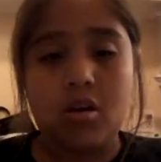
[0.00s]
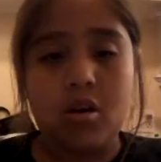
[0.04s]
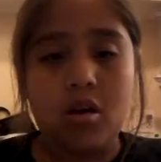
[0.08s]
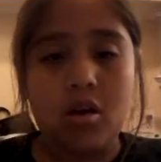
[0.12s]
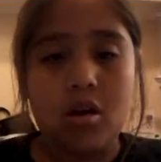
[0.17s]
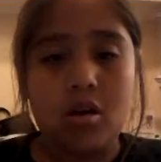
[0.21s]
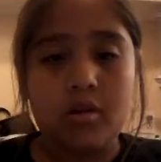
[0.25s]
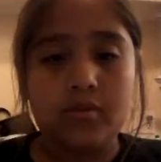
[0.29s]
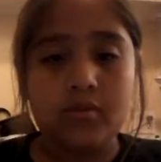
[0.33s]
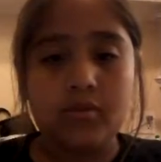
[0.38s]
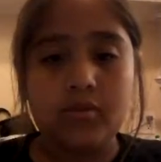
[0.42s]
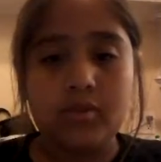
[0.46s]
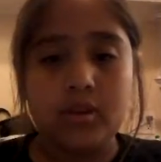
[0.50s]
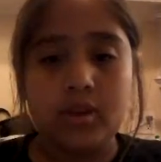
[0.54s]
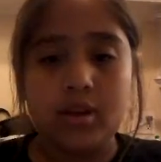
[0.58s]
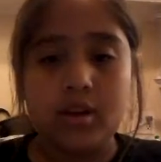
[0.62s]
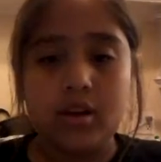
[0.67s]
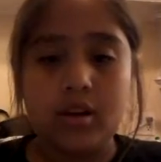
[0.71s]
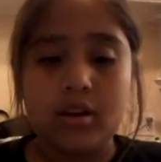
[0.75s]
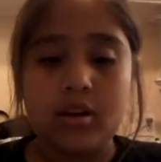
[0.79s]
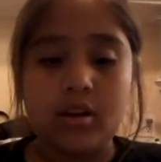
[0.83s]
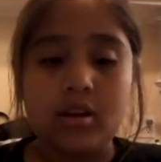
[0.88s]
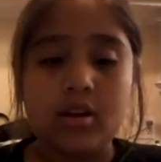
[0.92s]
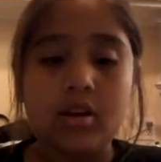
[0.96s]
off
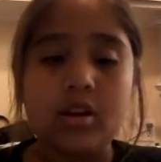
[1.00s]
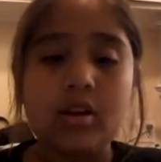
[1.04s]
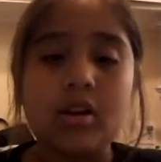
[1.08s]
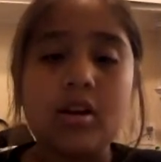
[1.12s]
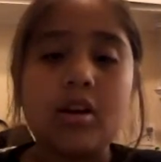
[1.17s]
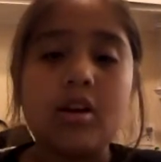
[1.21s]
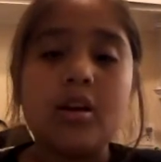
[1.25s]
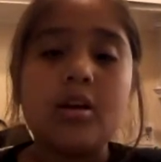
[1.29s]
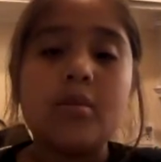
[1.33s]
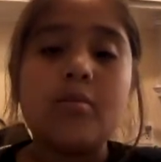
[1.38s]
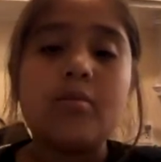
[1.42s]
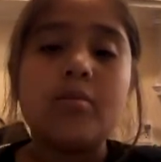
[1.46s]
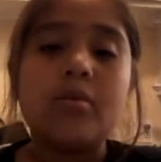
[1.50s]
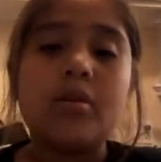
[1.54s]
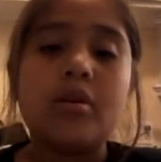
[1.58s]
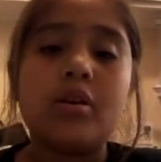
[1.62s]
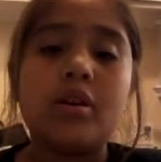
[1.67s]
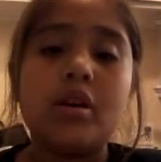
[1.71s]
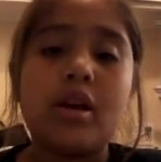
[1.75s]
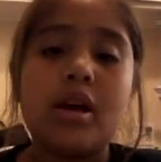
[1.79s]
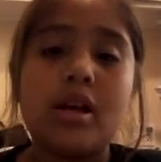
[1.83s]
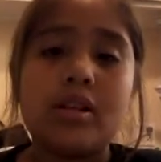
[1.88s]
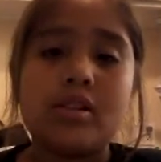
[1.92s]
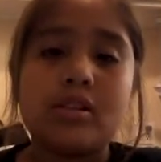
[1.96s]
and
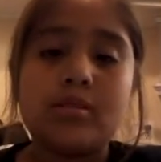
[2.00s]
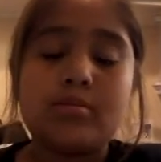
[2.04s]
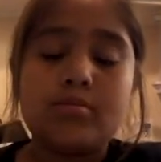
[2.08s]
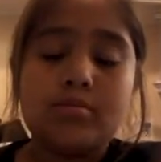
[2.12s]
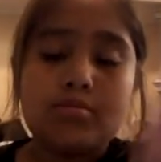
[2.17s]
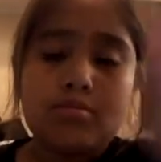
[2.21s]
put as